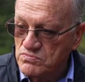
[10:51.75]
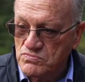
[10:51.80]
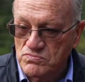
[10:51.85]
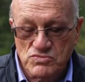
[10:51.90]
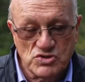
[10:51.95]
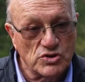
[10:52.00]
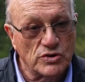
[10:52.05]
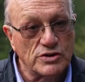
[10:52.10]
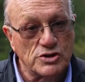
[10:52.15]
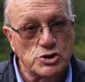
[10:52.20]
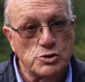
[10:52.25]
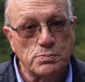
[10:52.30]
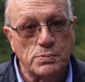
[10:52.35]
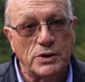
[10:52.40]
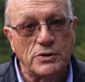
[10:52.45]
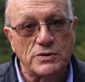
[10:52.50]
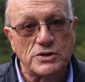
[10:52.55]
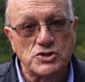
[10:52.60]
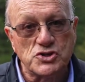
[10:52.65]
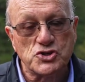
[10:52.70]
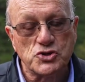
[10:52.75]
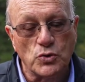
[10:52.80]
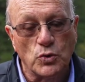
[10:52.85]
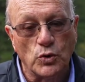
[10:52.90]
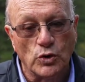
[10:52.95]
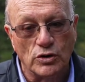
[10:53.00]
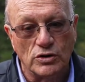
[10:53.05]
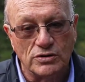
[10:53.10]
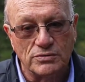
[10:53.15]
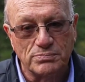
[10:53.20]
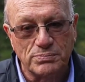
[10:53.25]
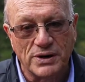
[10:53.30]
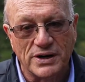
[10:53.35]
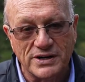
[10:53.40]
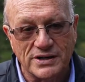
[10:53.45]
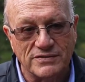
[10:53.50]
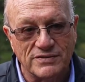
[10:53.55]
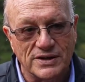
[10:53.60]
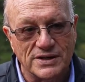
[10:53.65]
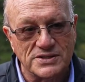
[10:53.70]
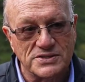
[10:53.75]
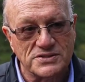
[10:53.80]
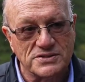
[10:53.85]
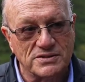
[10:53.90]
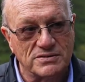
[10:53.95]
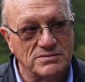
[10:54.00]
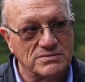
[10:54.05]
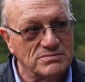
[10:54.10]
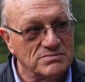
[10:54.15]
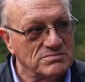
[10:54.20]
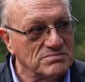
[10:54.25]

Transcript: sort of spirit soul part of us, and